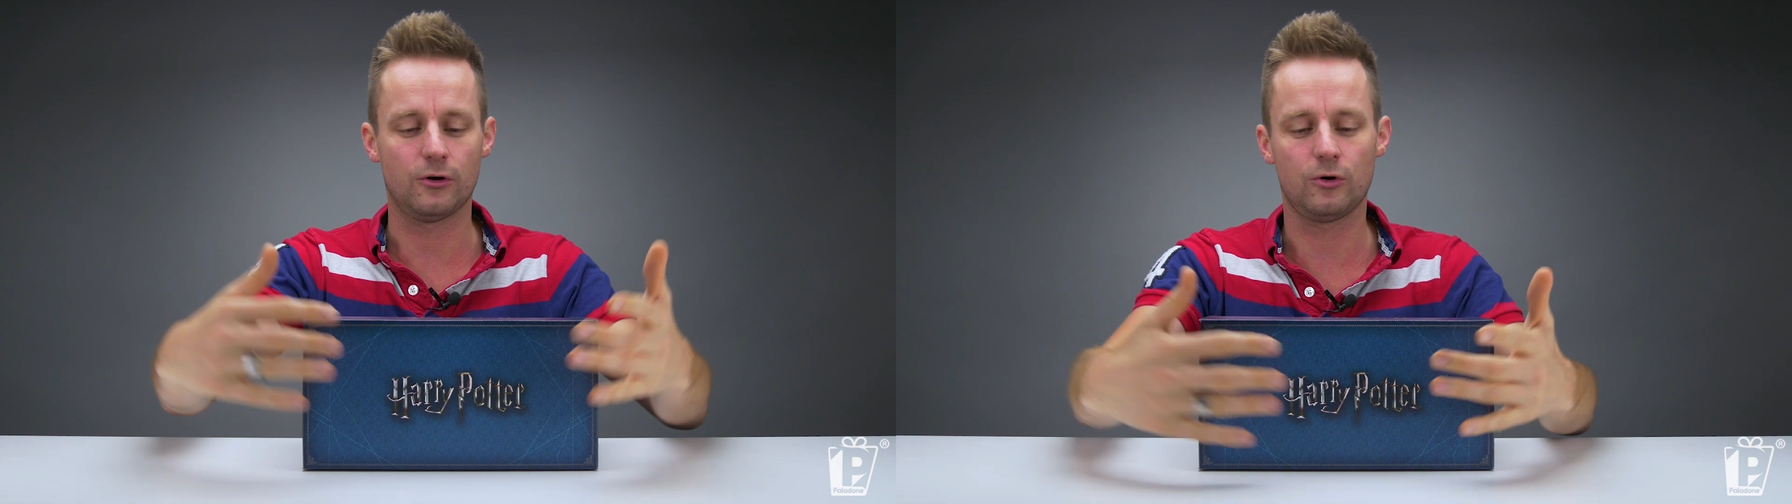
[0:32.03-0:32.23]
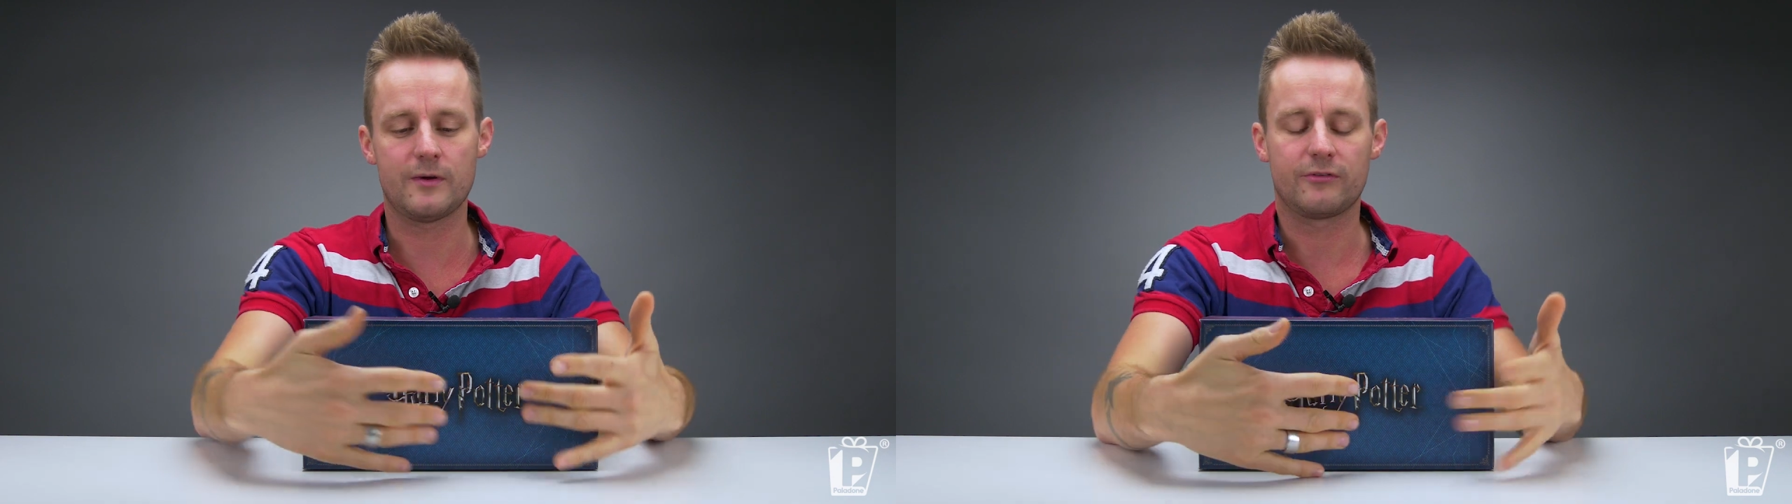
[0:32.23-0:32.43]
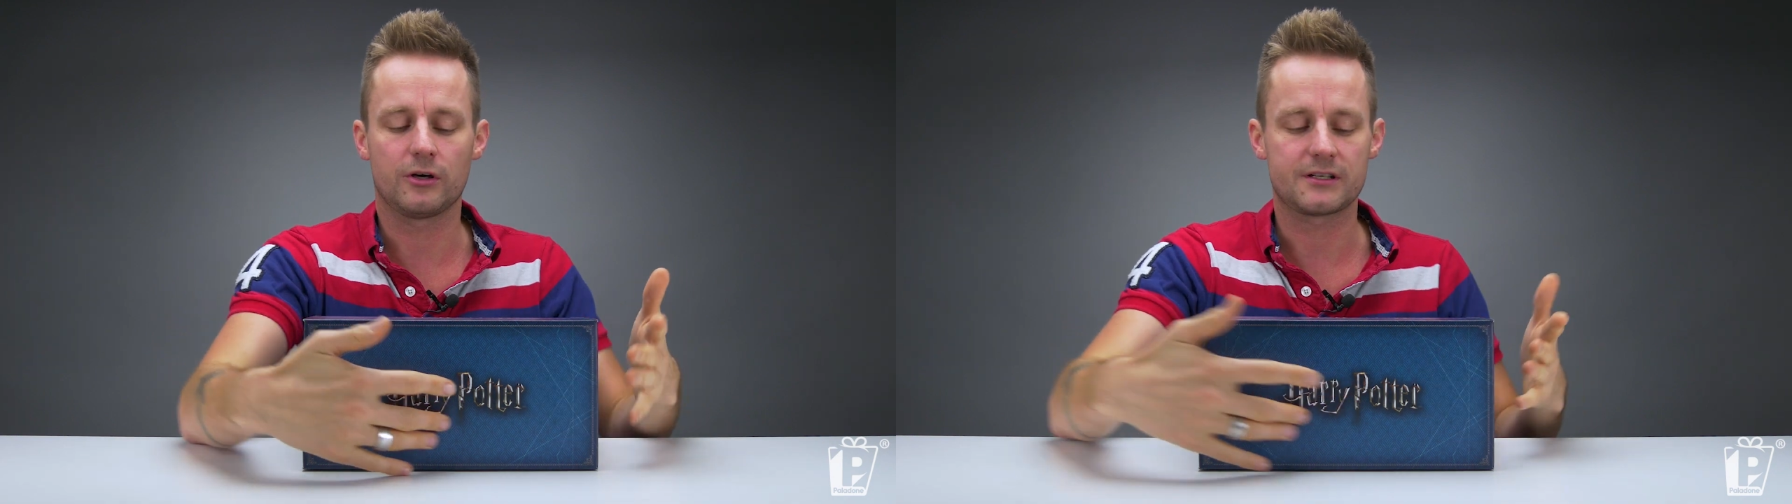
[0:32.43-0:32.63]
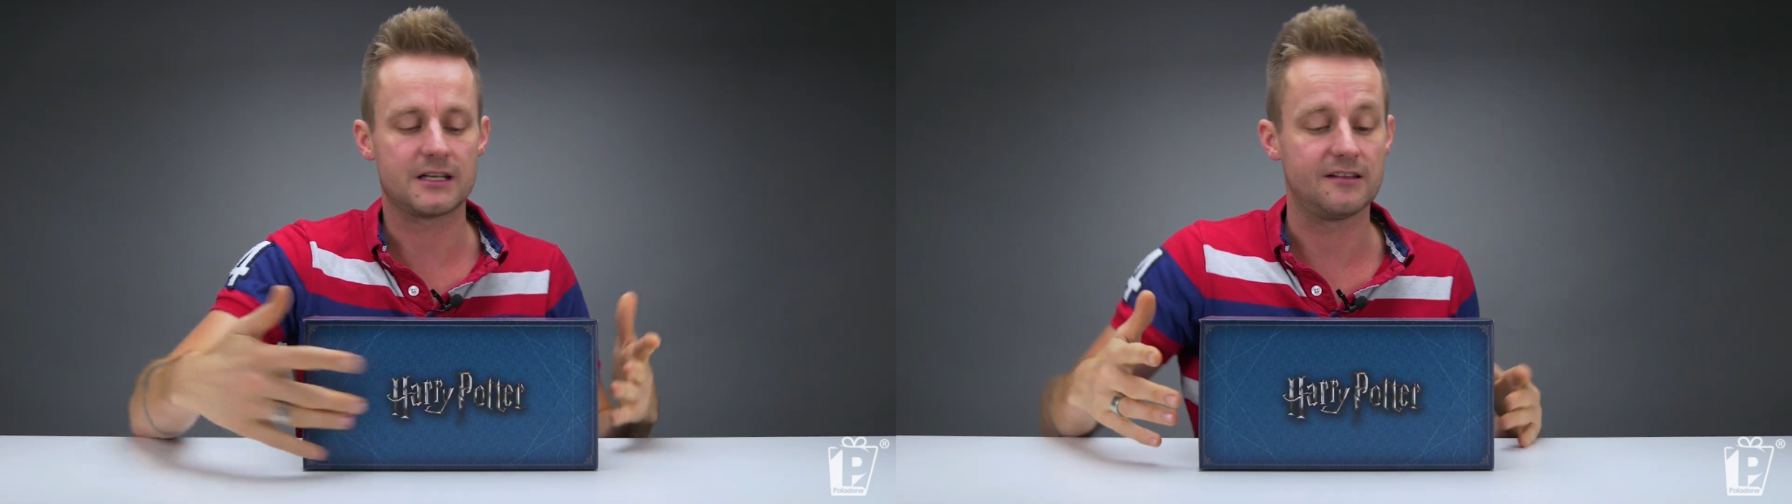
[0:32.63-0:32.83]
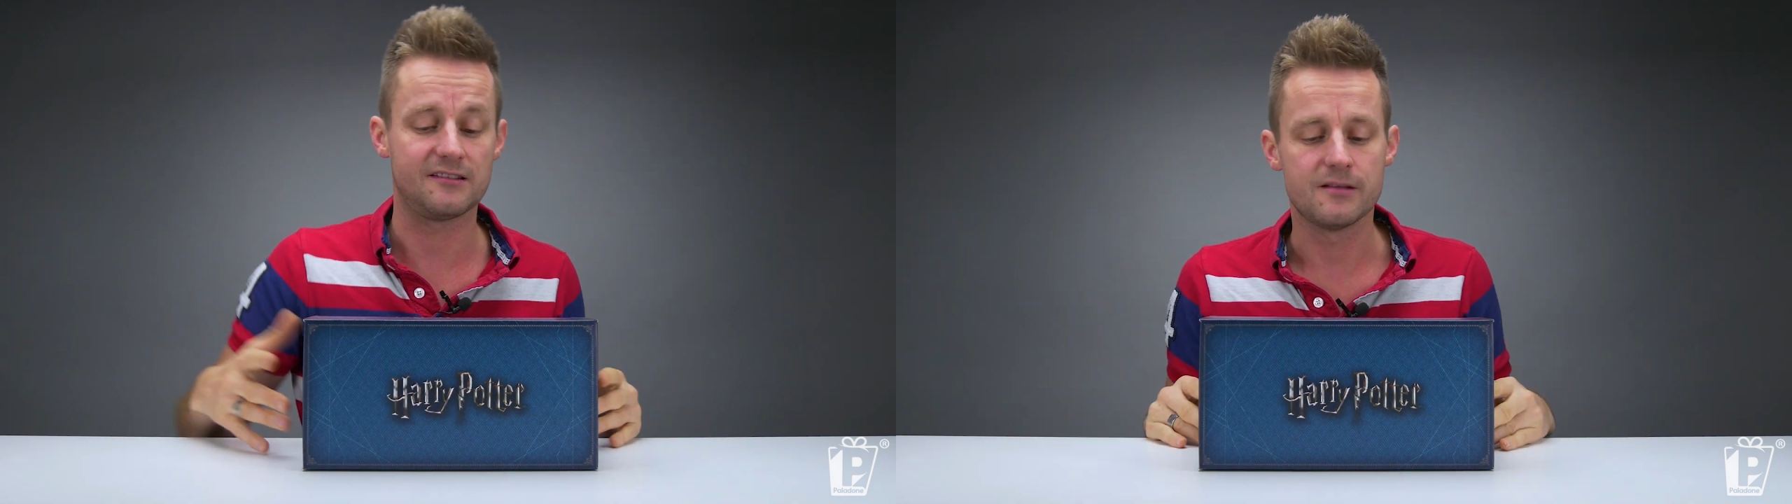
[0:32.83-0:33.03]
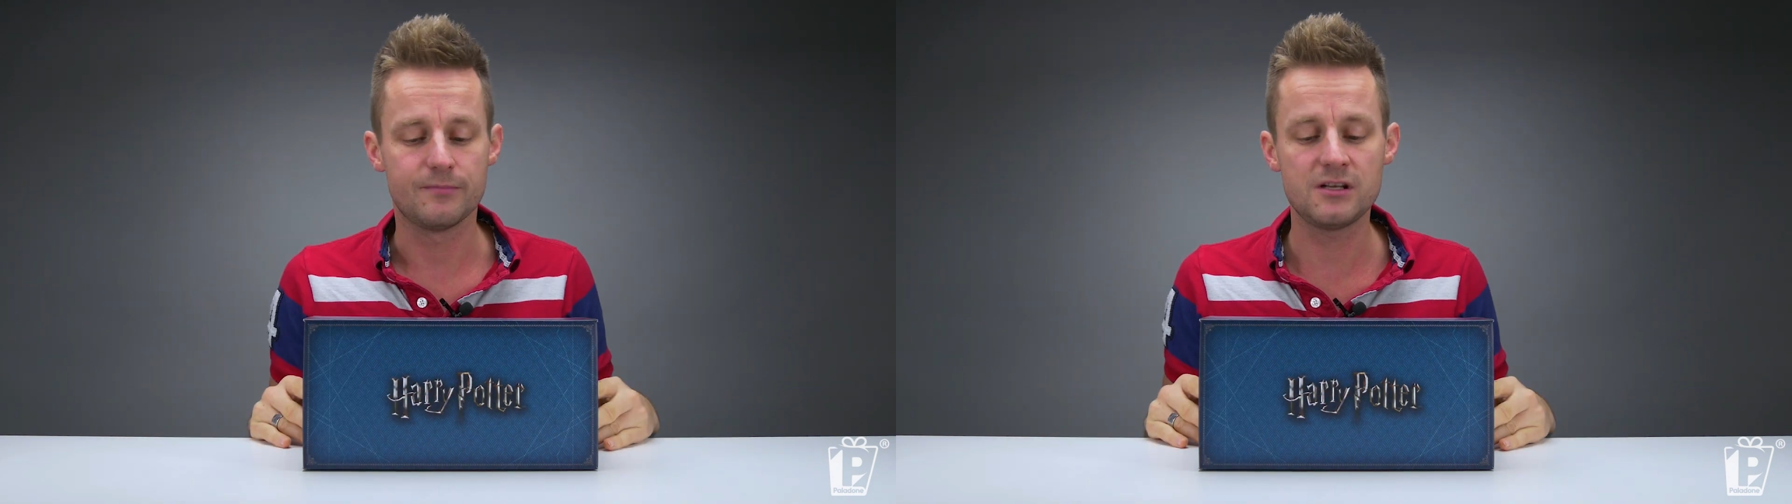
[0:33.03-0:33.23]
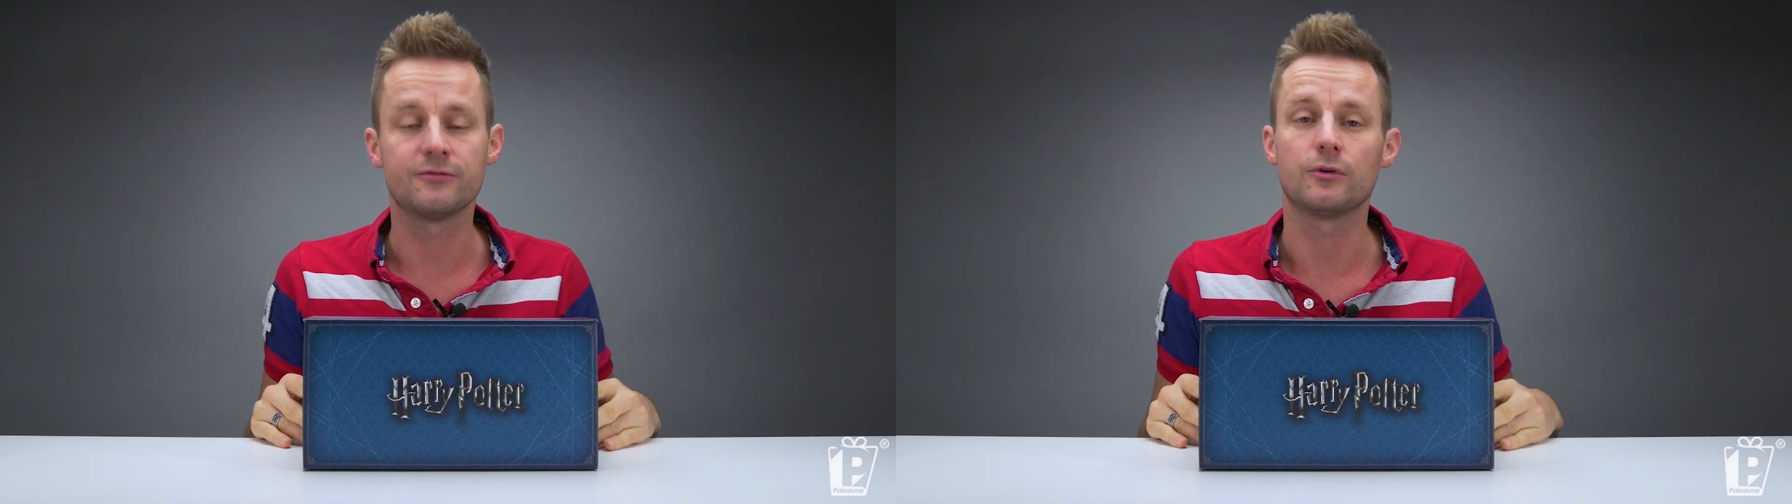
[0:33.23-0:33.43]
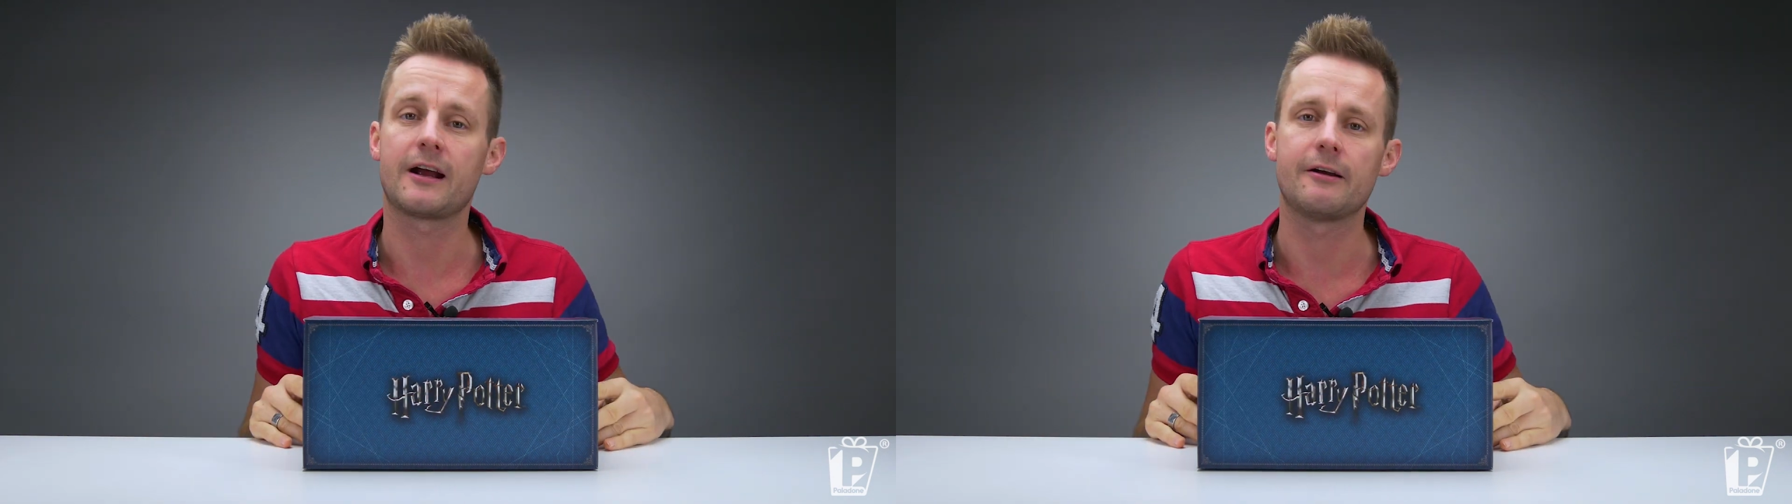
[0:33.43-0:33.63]
All we've got is the
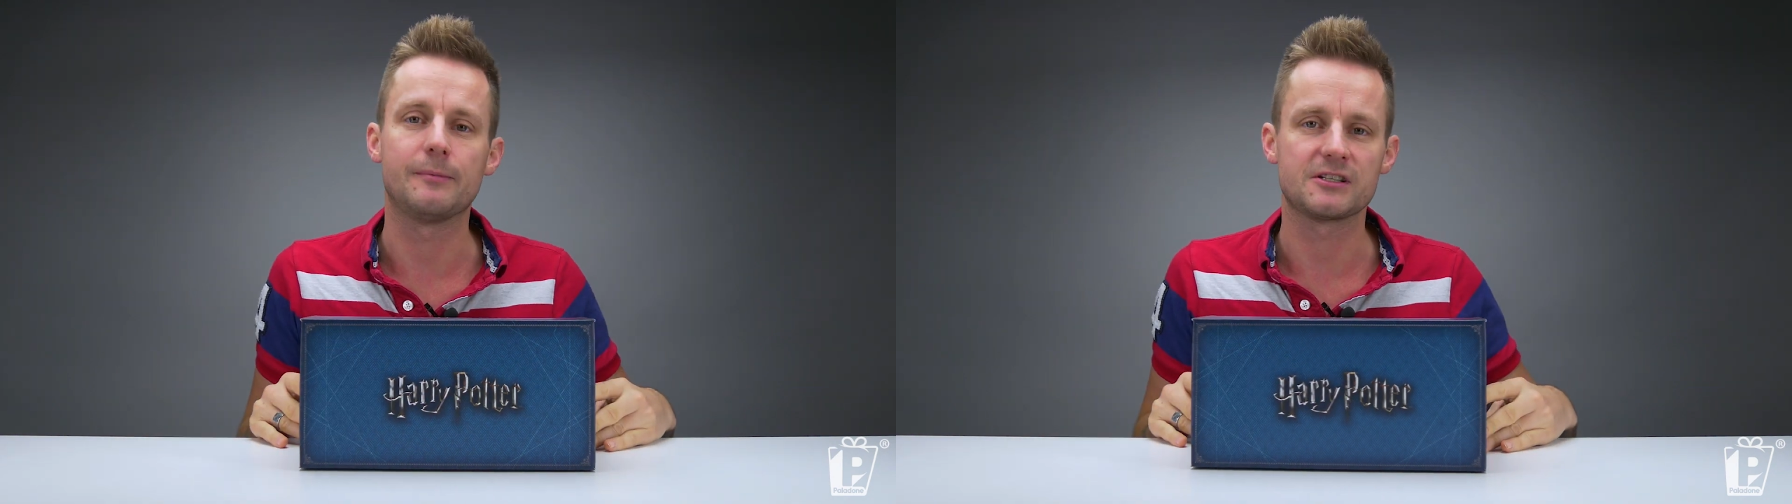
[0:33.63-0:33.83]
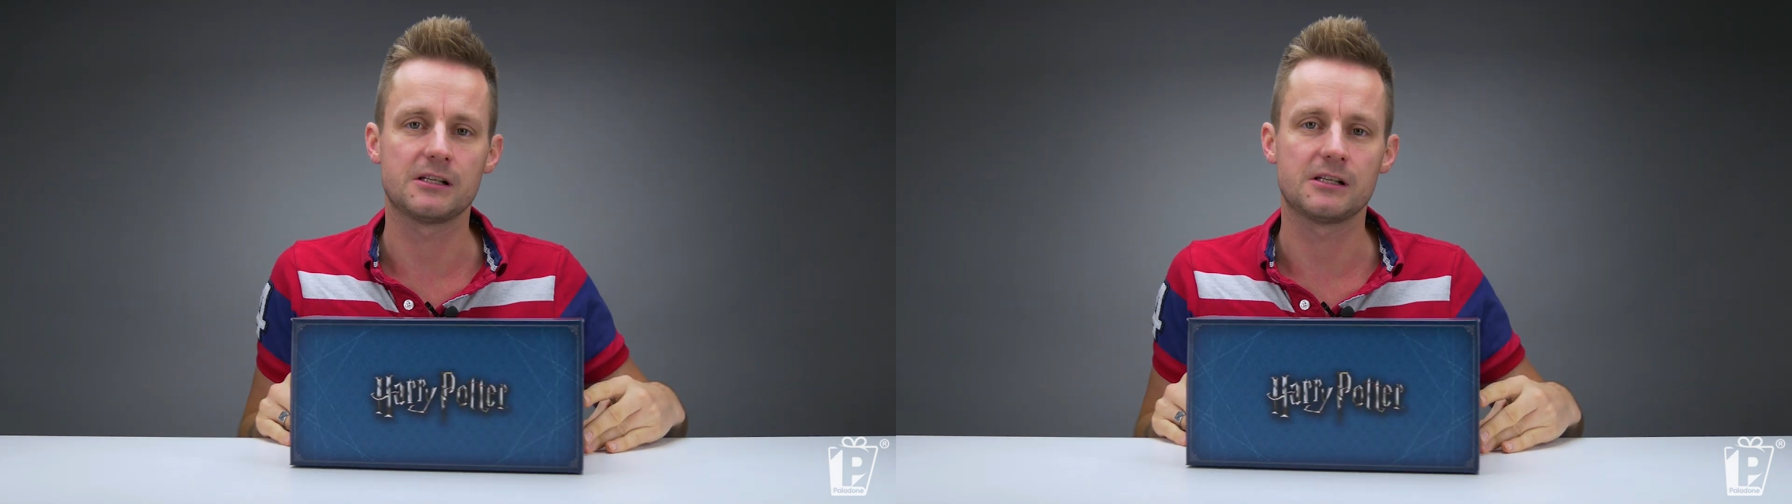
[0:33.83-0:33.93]
beautiful Harry Potter